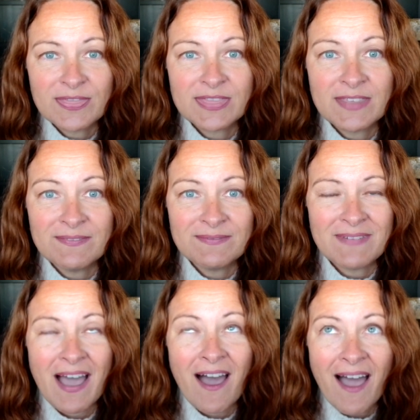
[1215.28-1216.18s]
the
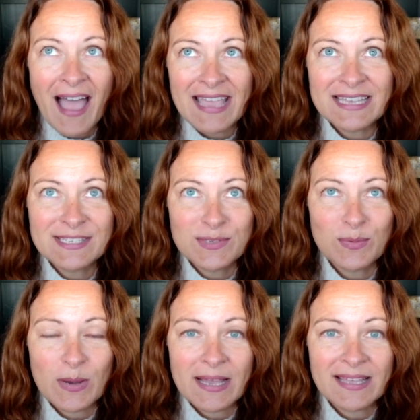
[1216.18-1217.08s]
highest
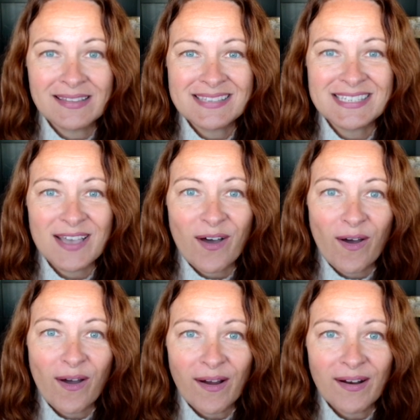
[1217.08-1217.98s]
ones
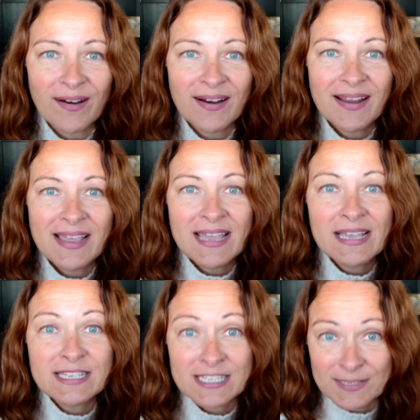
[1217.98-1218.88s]
are
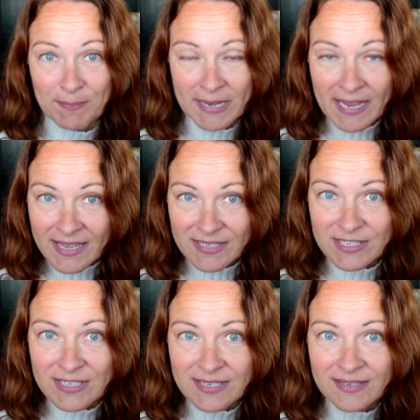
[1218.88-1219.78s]

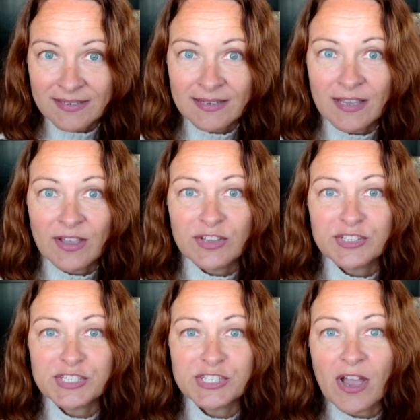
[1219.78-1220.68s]
spinach,
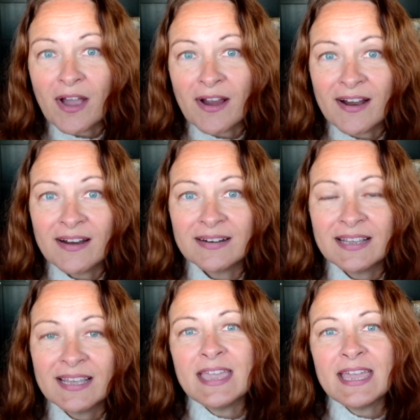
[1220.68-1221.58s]

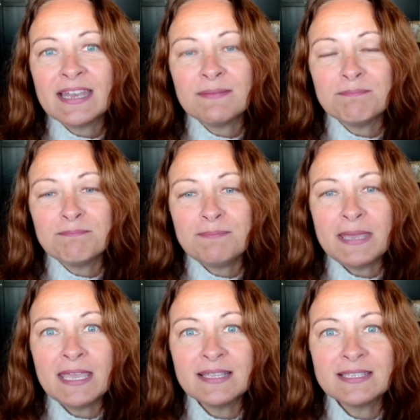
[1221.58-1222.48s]
chard, and
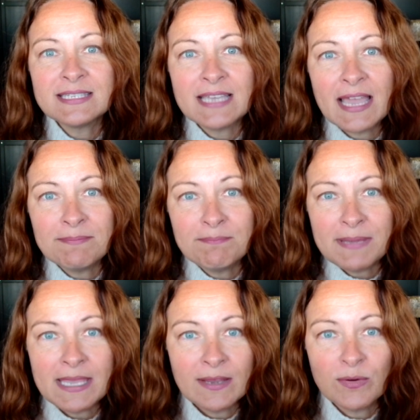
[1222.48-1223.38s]
beets and
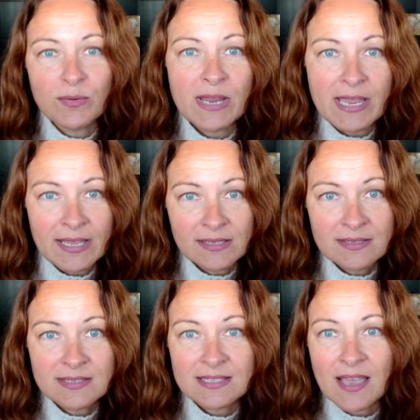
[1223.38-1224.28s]
beet
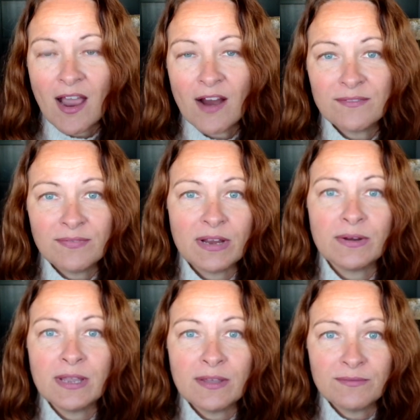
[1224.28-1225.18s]
greens are
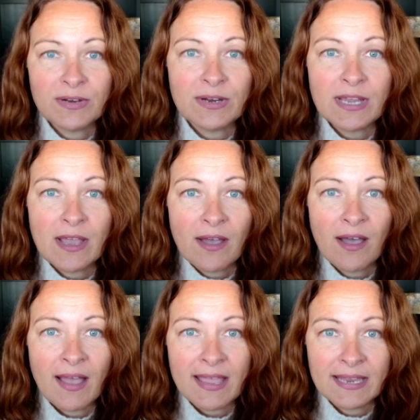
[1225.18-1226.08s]
very, very
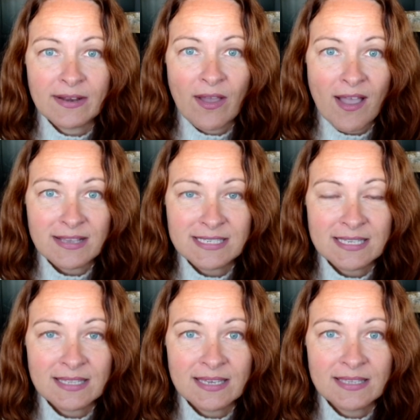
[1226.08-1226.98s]
high in
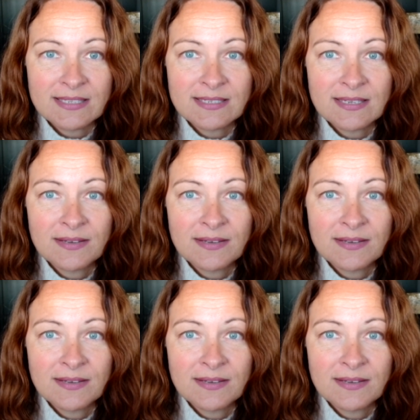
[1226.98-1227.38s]
oxalates.